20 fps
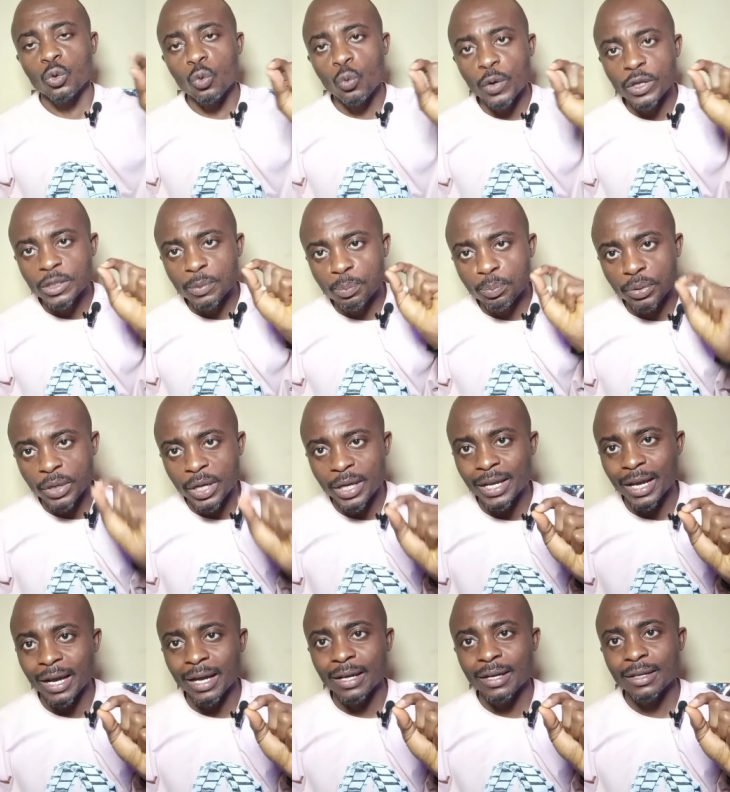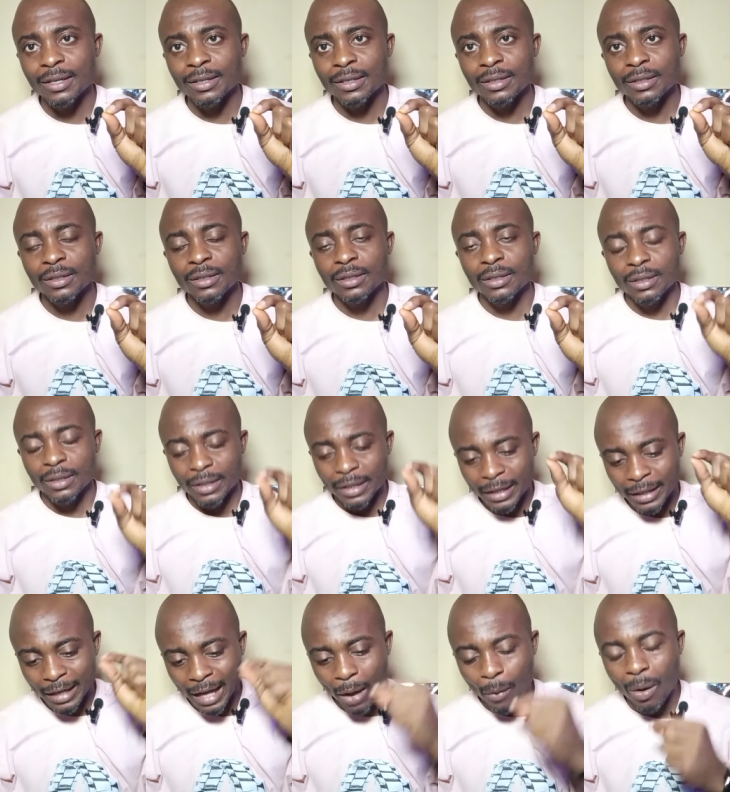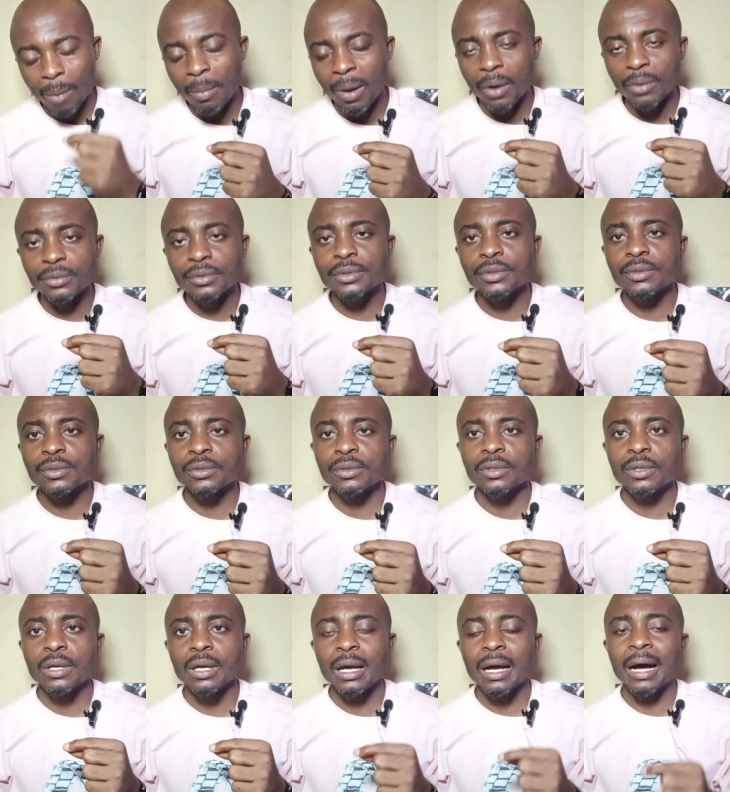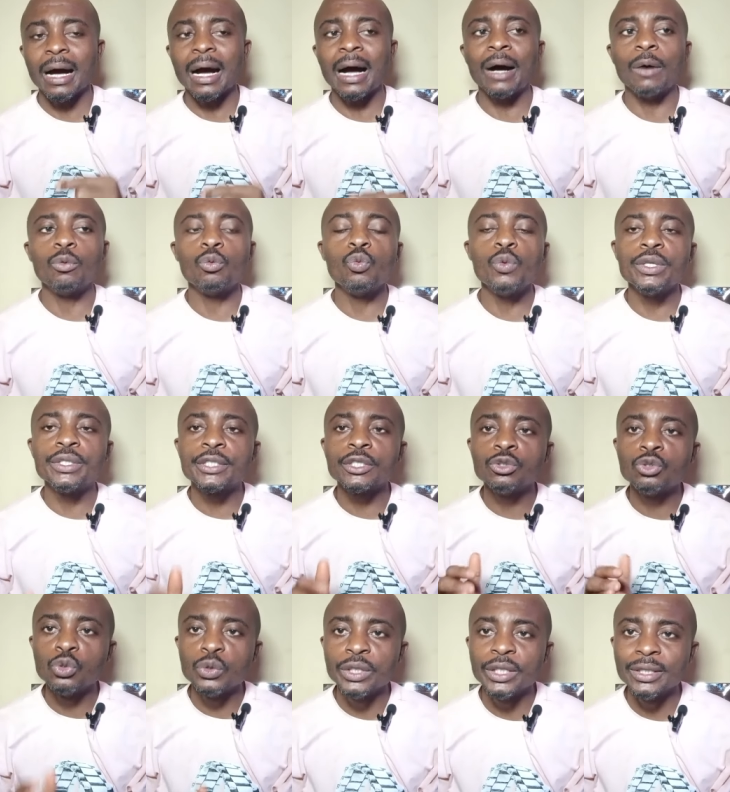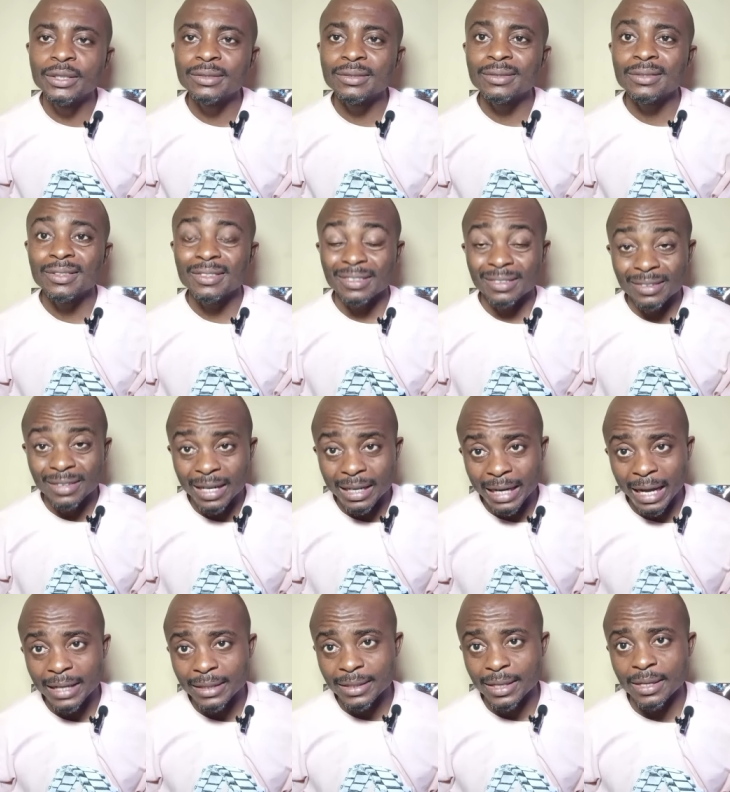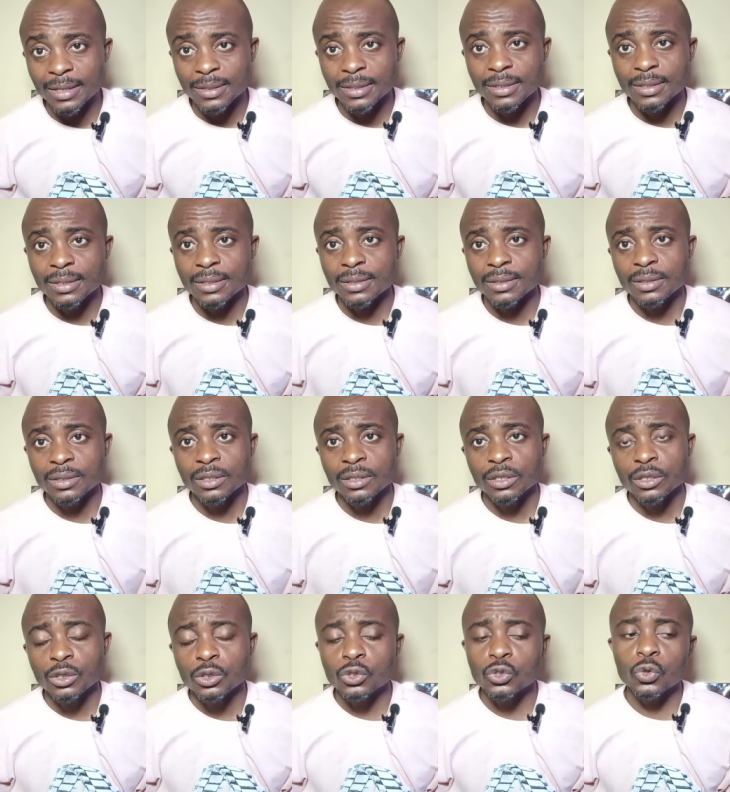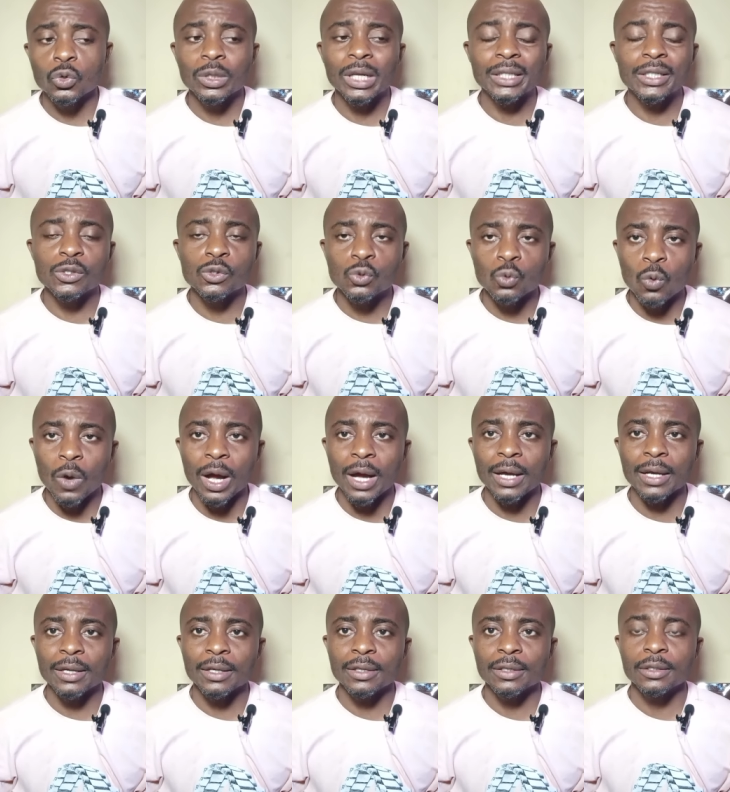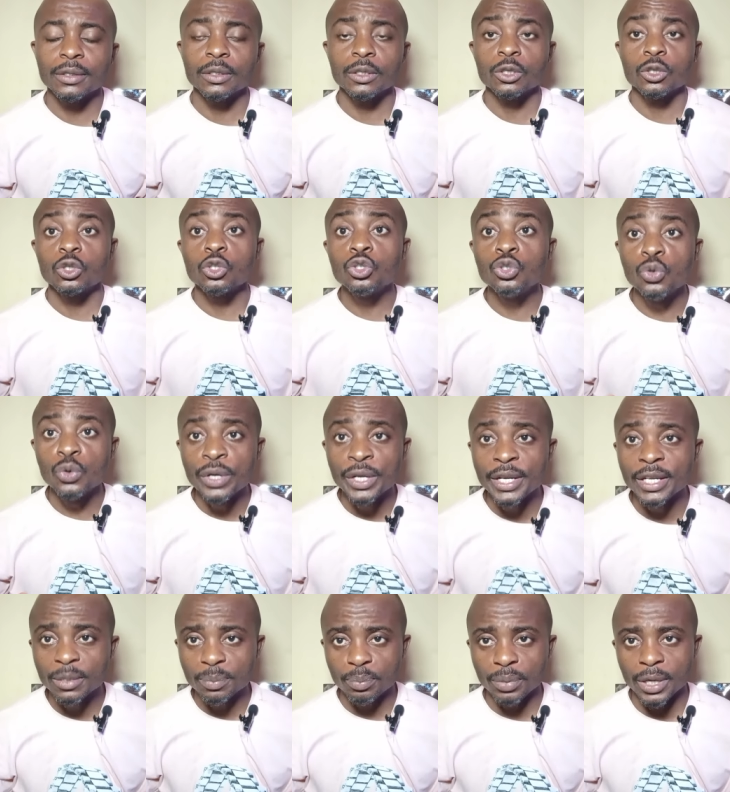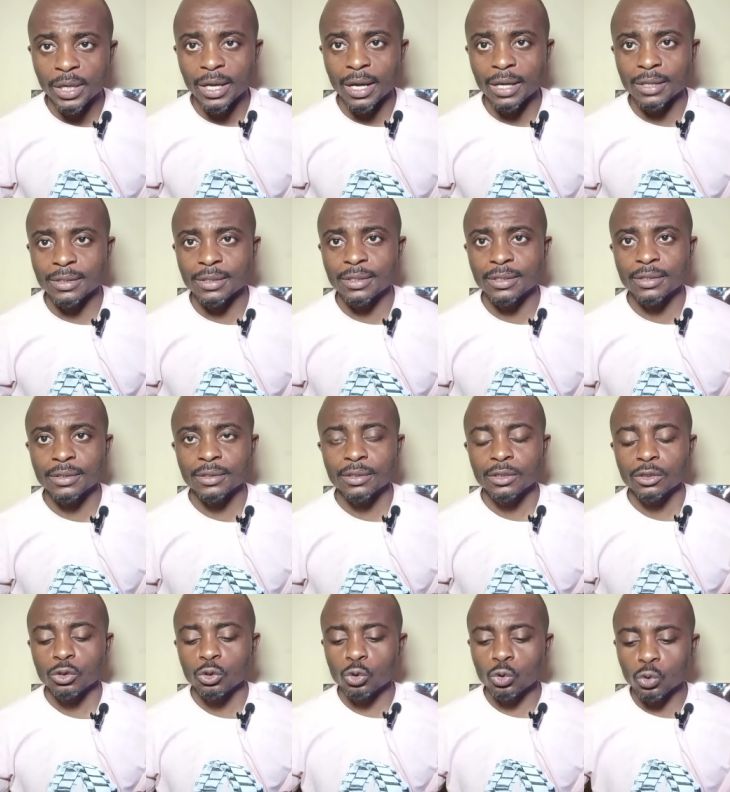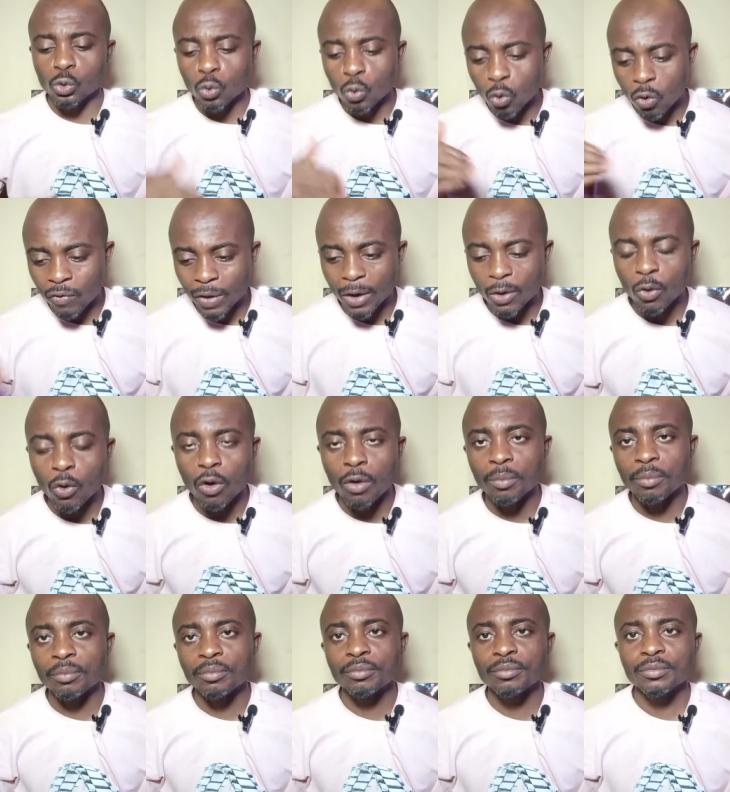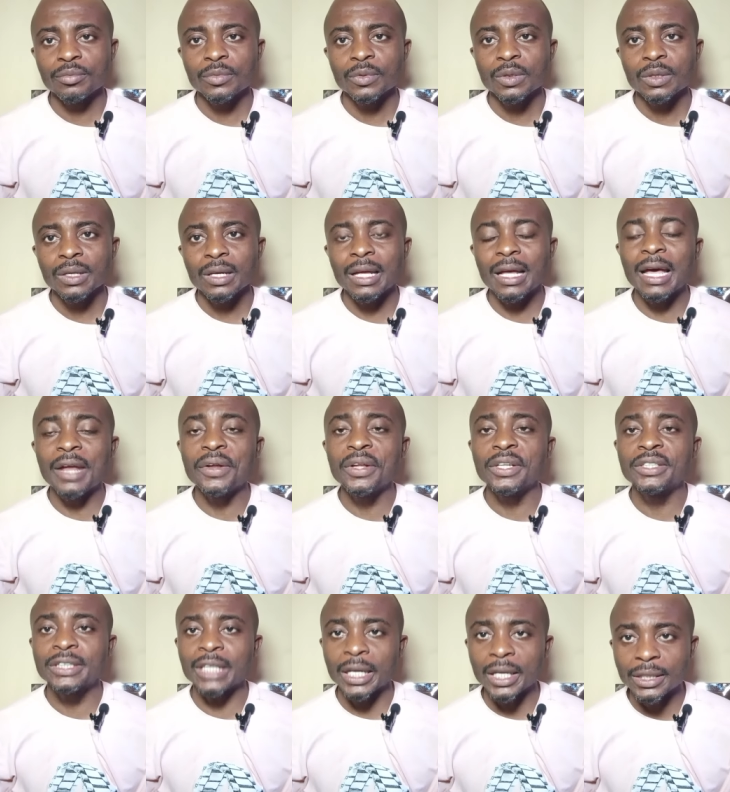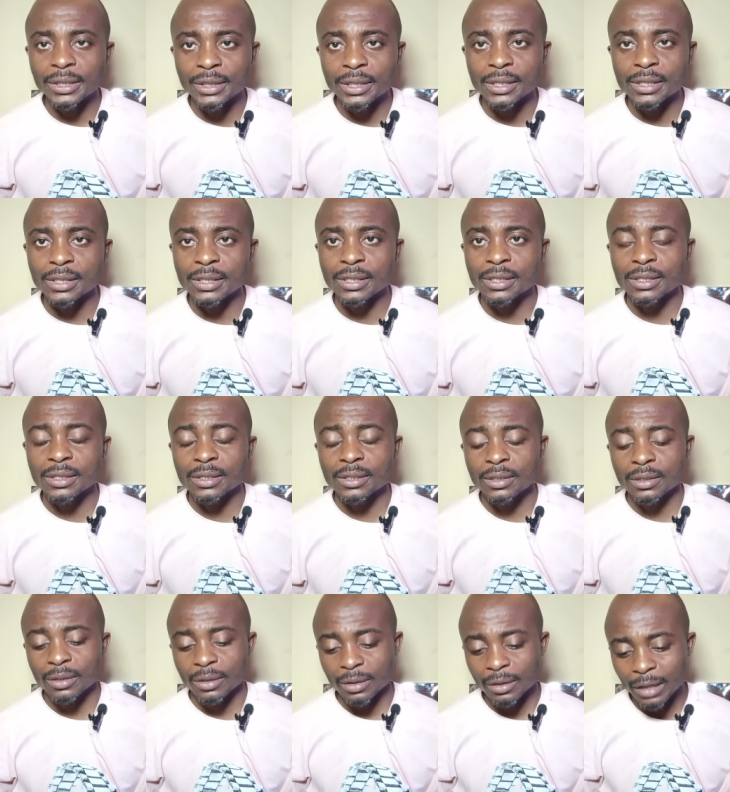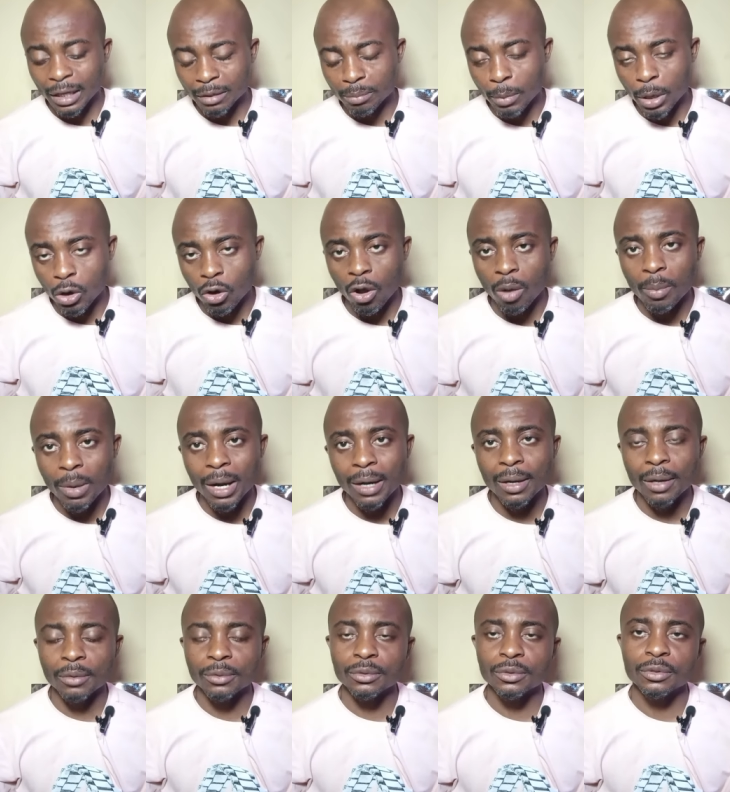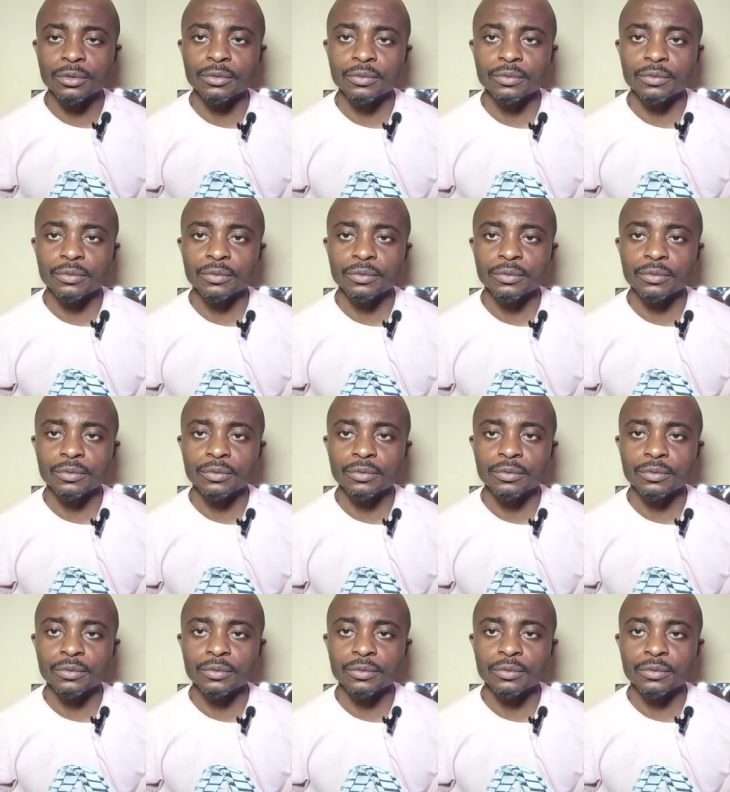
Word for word: with prayer in our mouths, and with doing the right things. So that is why you need prayers to overcome any challenges that may come around